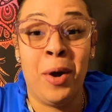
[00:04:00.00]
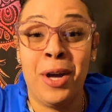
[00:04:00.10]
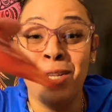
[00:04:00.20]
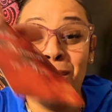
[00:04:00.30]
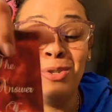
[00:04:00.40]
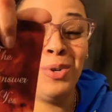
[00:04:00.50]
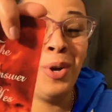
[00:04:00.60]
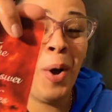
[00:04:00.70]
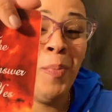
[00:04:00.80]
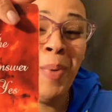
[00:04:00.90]
don't you
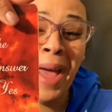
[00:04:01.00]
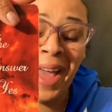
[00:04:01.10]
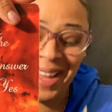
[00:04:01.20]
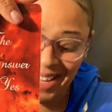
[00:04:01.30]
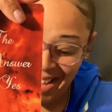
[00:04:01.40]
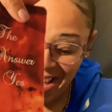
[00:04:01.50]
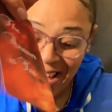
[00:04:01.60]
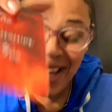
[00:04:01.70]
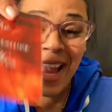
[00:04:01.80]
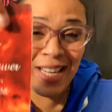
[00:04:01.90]
go back.
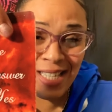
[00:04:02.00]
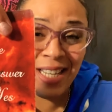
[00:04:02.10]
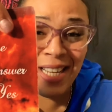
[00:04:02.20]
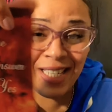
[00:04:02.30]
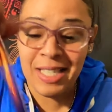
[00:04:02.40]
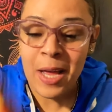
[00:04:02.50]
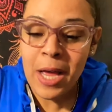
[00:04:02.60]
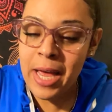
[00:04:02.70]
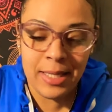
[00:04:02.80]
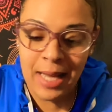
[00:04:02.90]
Yes, it is.
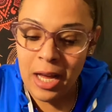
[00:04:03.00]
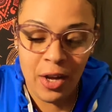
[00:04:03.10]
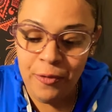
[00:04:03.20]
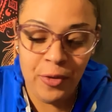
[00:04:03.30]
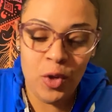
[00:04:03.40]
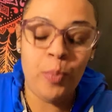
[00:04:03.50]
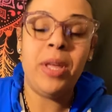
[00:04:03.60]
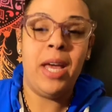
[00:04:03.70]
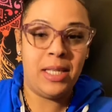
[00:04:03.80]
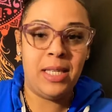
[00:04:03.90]
It's not good for you, but
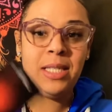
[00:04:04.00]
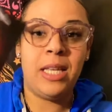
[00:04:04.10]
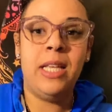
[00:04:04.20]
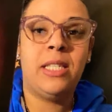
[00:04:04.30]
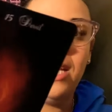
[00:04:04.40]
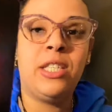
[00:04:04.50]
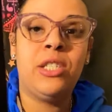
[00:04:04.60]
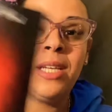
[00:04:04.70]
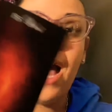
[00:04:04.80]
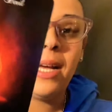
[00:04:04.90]
yes, it's it's it's
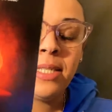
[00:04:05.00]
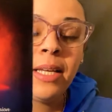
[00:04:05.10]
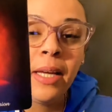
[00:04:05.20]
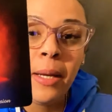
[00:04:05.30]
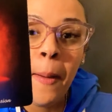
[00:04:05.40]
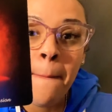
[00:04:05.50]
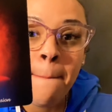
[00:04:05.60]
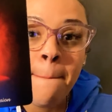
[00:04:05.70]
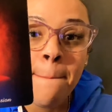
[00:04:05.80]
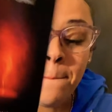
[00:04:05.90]
toxic.
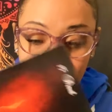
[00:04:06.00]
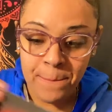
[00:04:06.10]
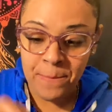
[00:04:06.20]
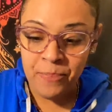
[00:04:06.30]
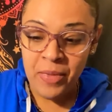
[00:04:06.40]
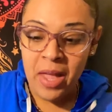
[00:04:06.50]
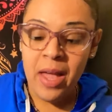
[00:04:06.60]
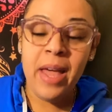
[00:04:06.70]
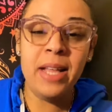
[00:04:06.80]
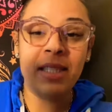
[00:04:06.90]

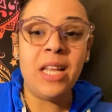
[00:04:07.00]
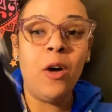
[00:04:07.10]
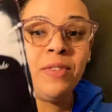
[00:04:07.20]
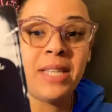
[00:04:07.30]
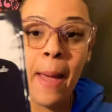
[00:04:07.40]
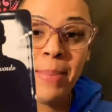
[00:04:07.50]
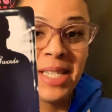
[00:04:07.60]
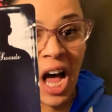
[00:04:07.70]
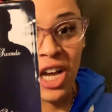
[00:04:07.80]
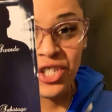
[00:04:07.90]
It's
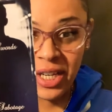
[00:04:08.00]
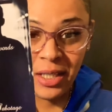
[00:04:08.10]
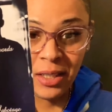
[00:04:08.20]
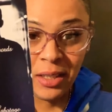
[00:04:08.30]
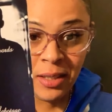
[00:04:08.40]
self-sabotaging.